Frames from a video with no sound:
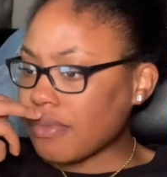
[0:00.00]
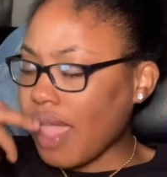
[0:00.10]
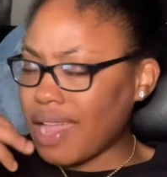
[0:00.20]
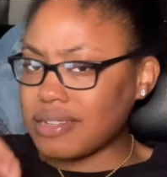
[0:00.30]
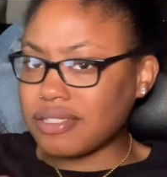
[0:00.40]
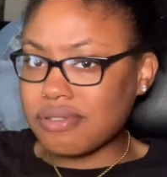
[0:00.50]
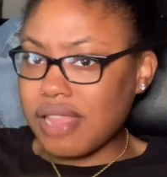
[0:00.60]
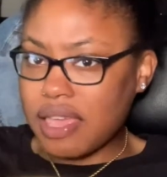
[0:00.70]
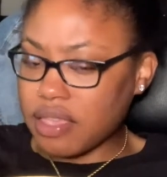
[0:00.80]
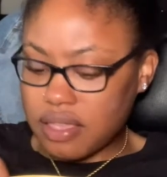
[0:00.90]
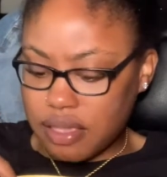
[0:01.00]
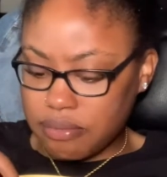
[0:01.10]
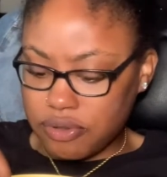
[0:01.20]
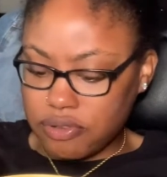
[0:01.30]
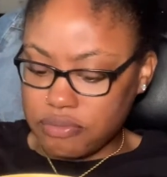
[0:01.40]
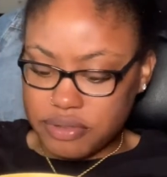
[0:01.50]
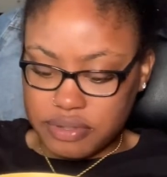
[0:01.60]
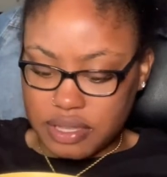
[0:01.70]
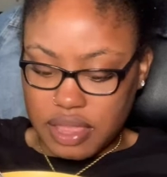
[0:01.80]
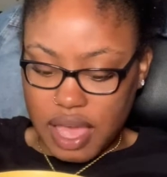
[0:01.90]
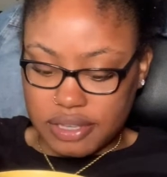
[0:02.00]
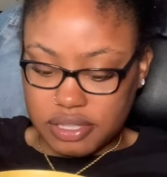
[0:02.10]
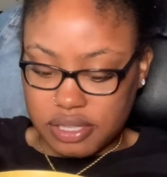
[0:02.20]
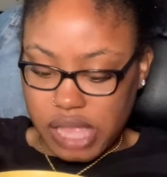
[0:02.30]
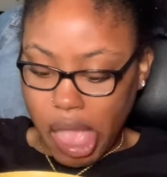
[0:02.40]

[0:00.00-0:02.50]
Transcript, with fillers: I just don't like him doing music. Like I just